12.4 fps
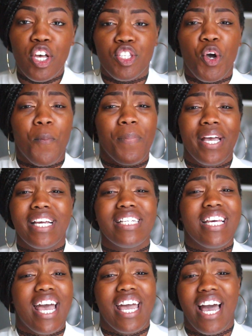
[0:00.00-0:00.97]
So pick
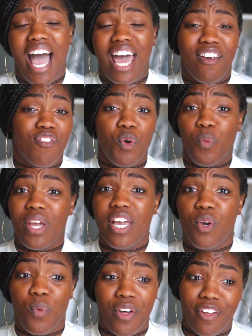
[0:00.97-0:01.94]
a day out of the
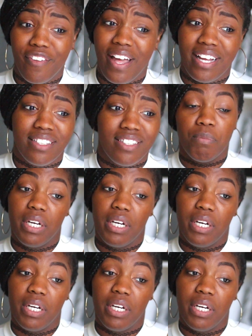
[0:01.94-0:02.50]
week, whether that's